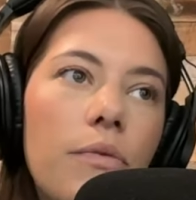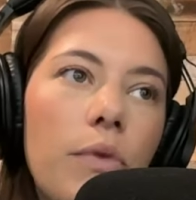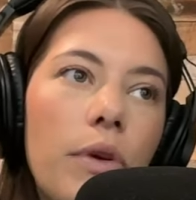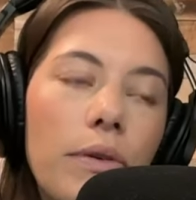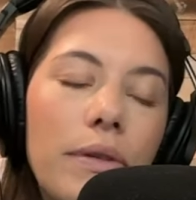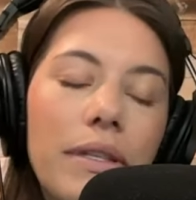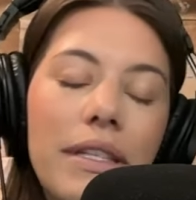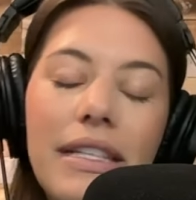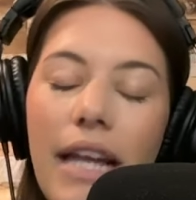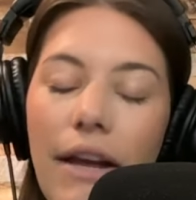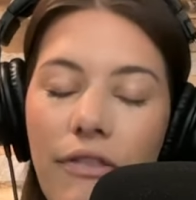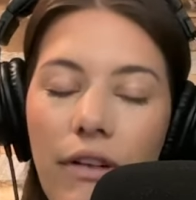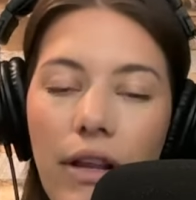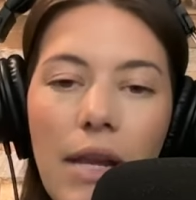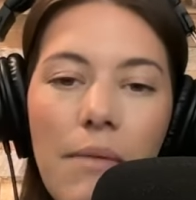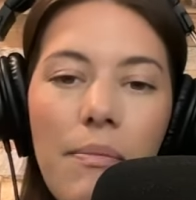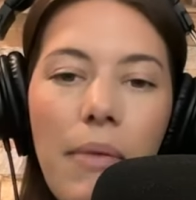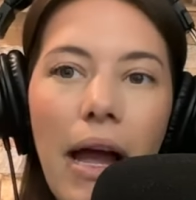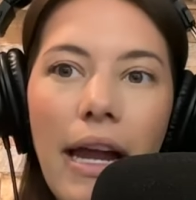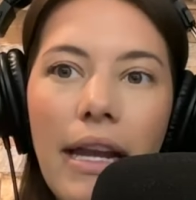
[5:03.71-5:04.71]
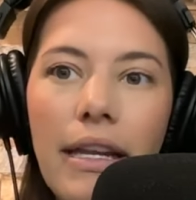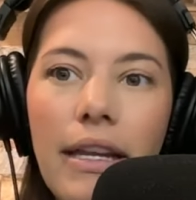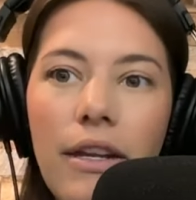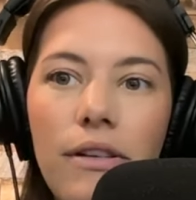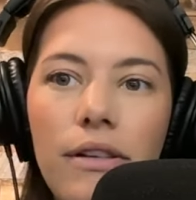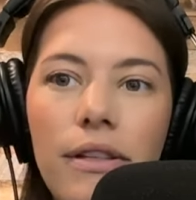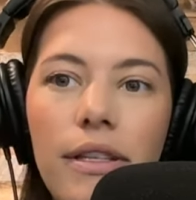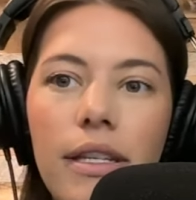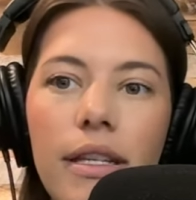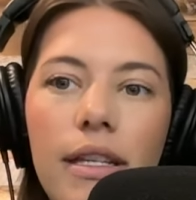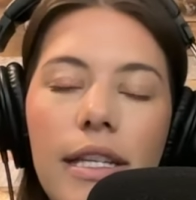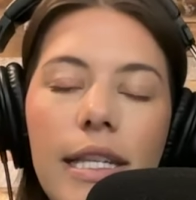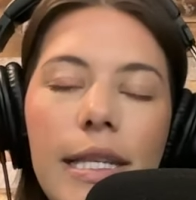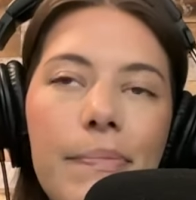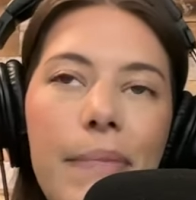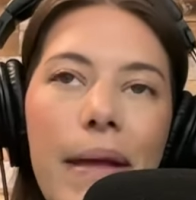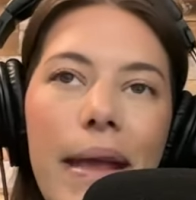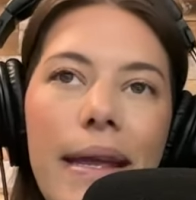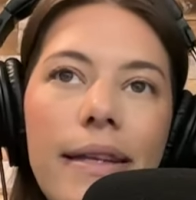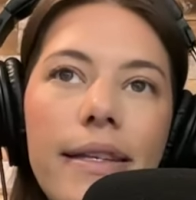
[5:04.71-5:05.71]
We were definitely pioneers in the
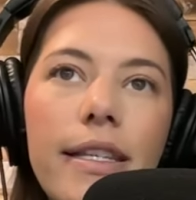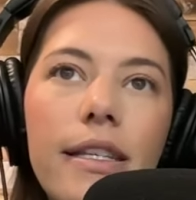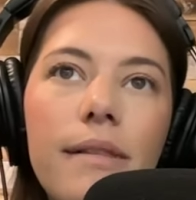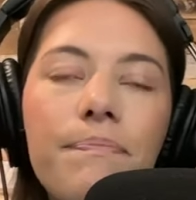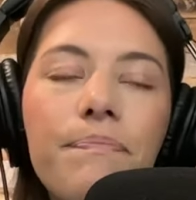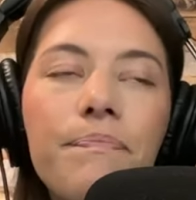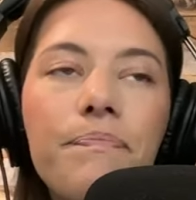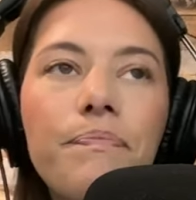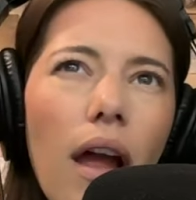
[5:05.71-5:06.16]
space.